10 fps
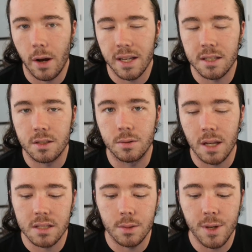I guess
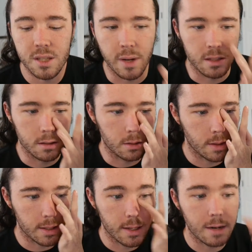that's to be expected, you know,
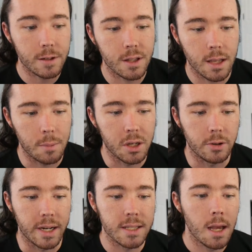like, not everything can be
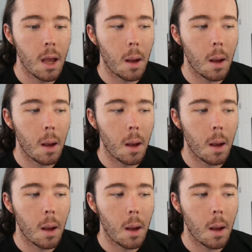great.